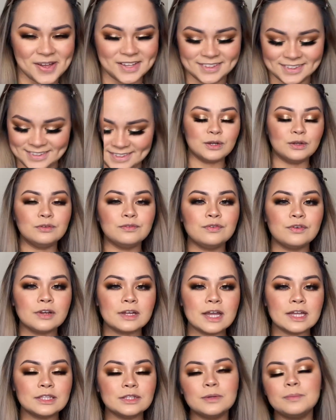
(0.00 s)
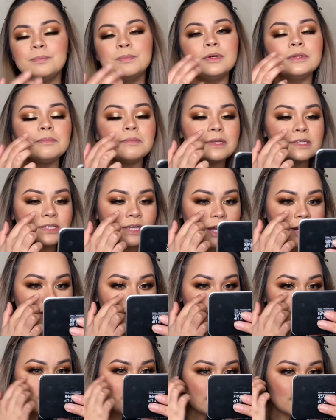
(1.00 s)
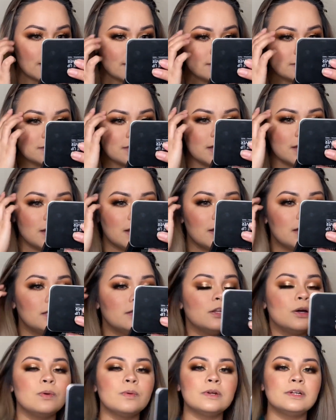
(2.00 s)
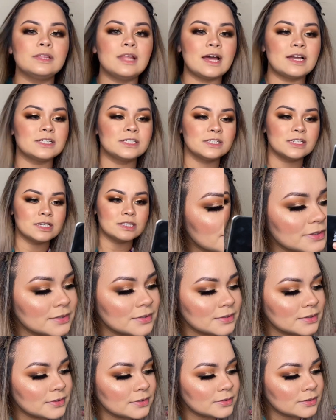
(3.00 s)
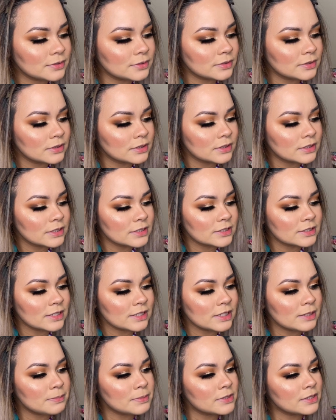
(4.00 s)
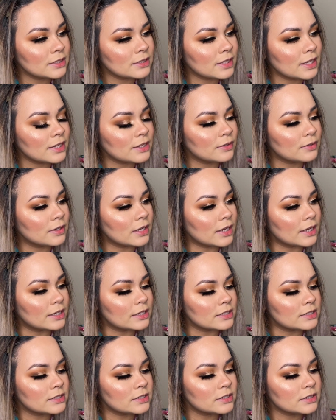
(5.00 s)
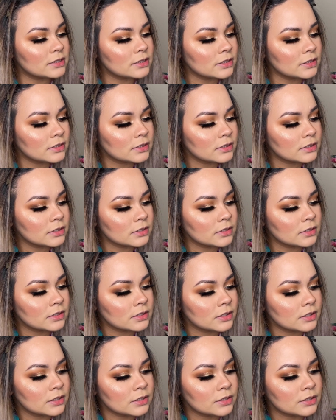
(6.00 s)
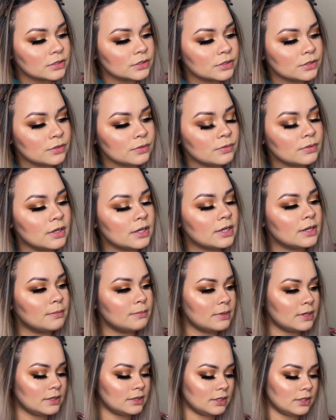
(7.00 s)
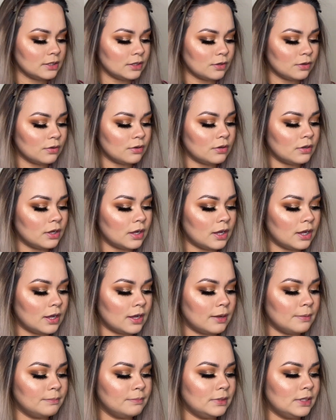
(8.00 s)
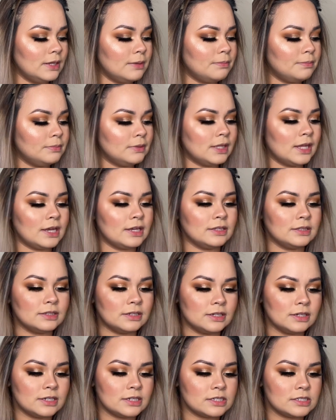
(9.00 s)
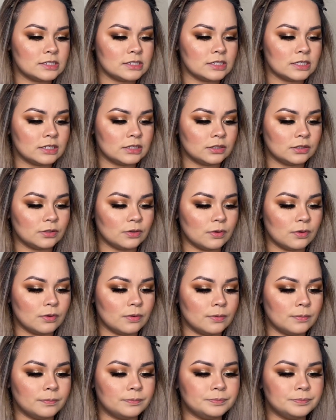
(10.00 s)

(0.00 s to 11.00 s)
Don't forget to put mascara pala guys sa lower lashes. Sa lips na tayo guys. So yung gagamitin kong lip liner is itong